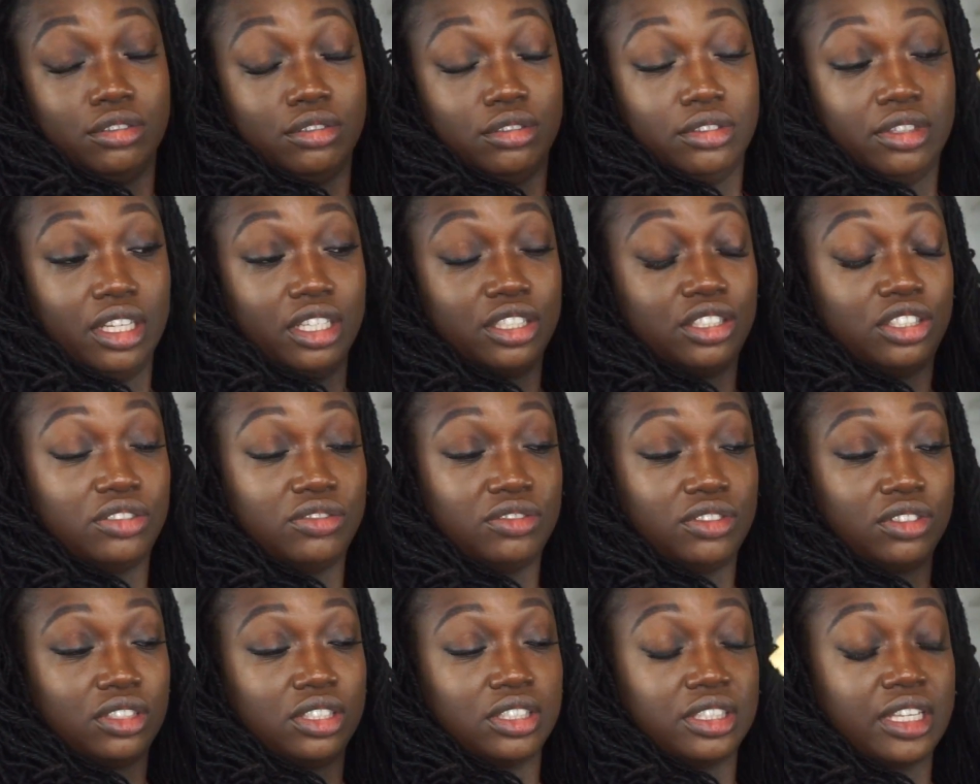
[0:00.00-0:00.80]

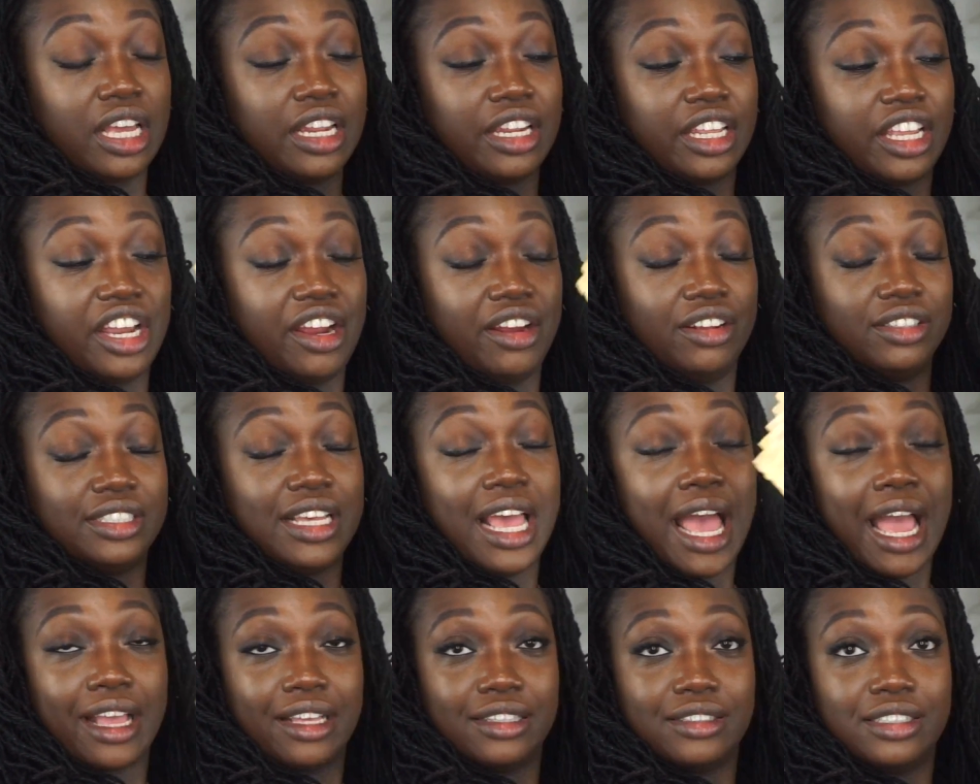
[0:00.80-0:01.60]
this skincare
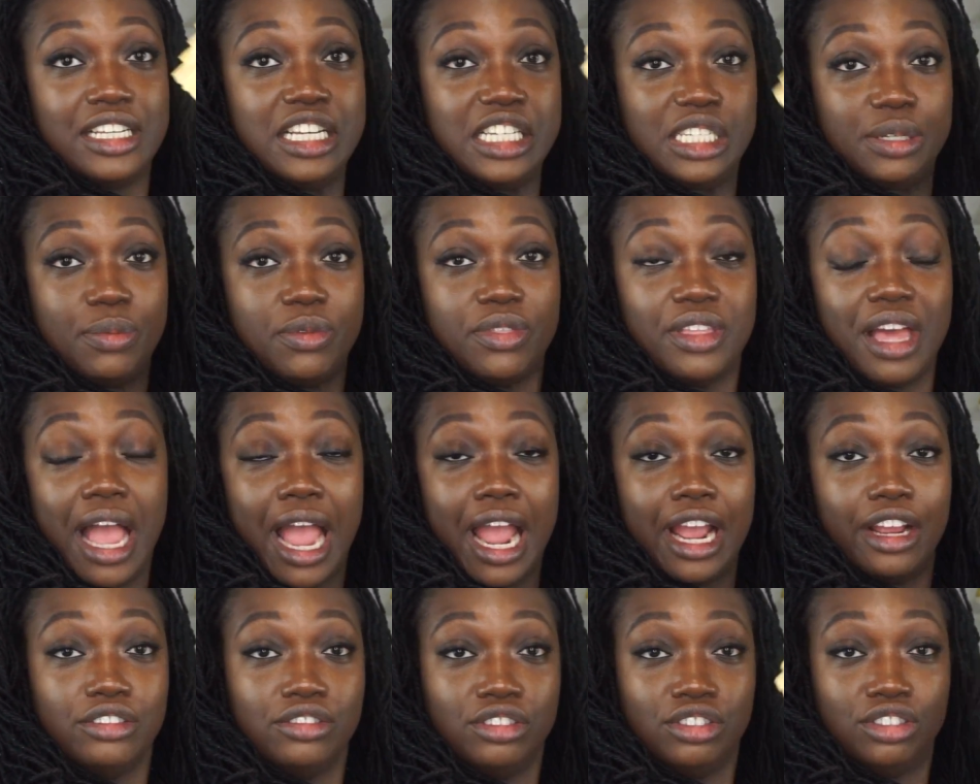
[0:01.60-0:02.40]
tag is teaching me that
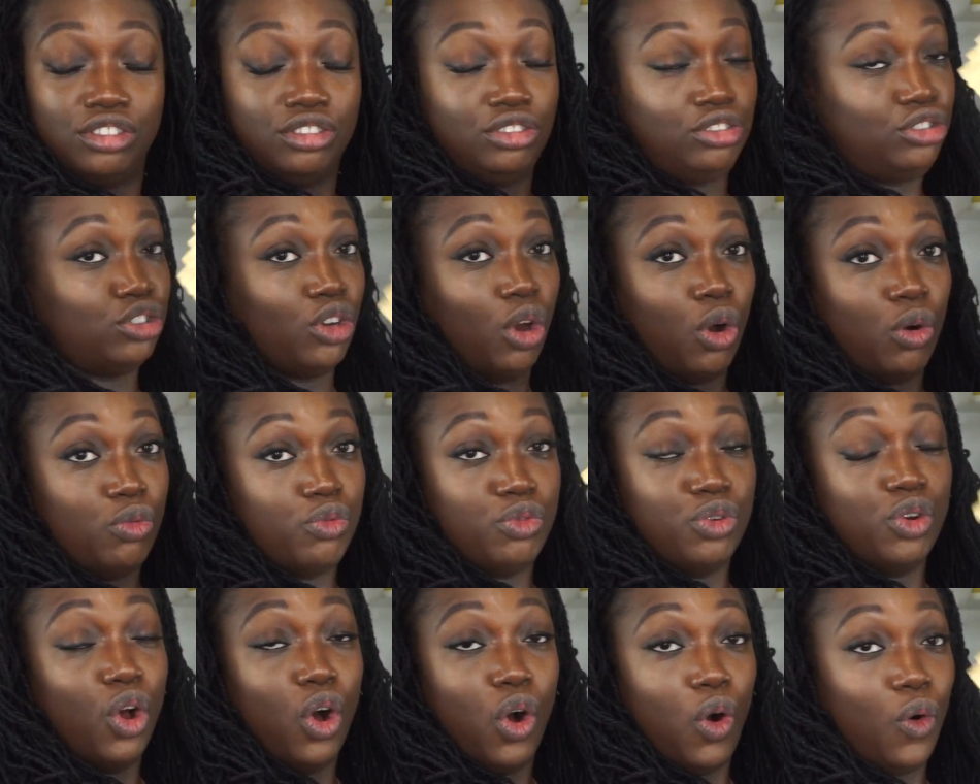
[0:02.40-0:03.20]
I
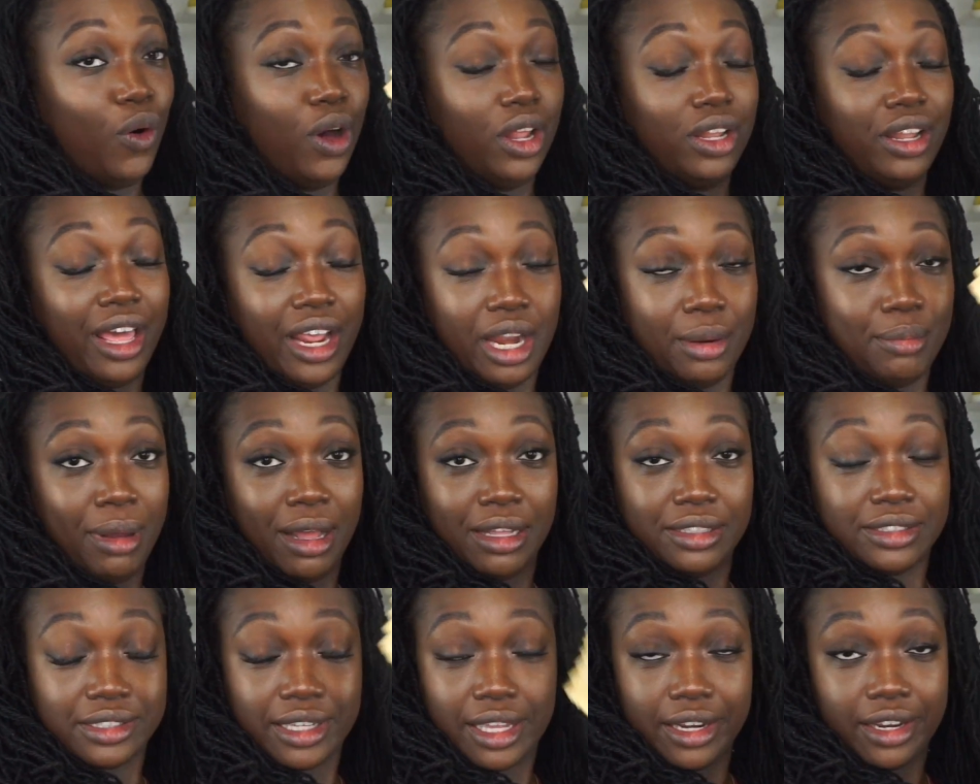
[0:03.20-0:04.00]
don't know a lot
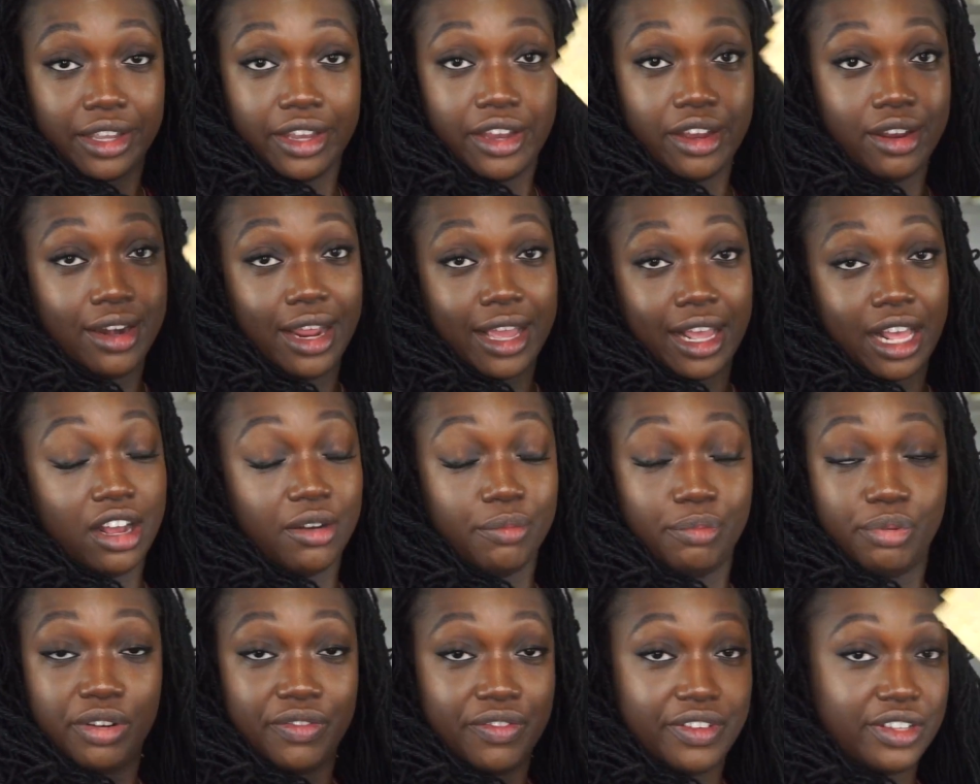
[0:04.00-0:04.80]
about skincare, like I
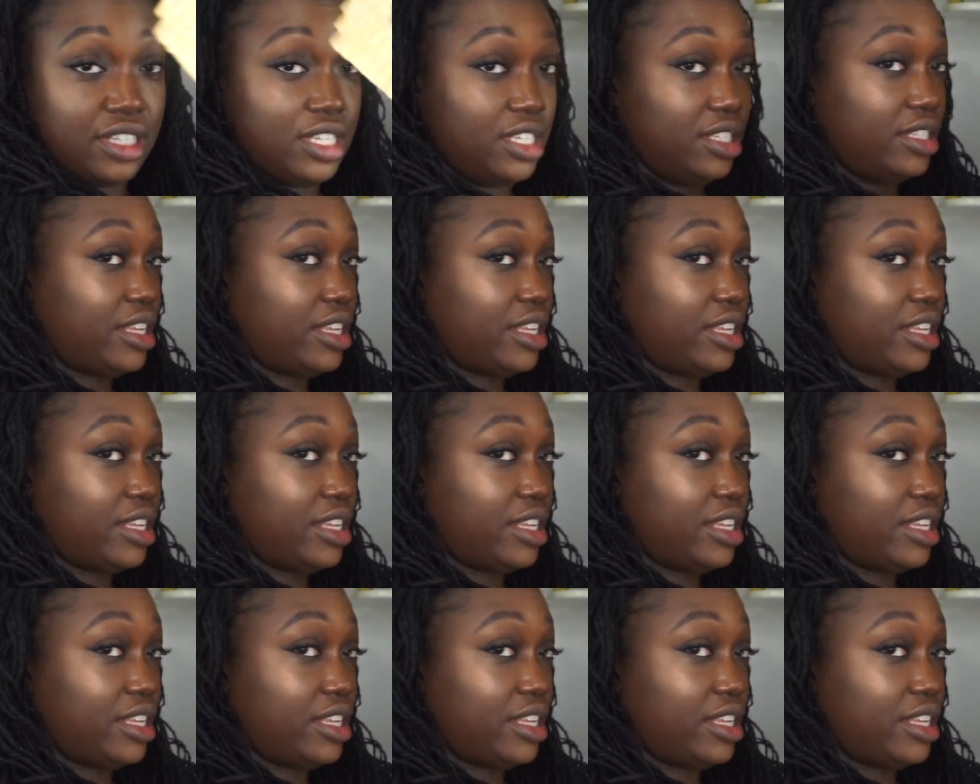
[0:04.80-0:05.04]
previously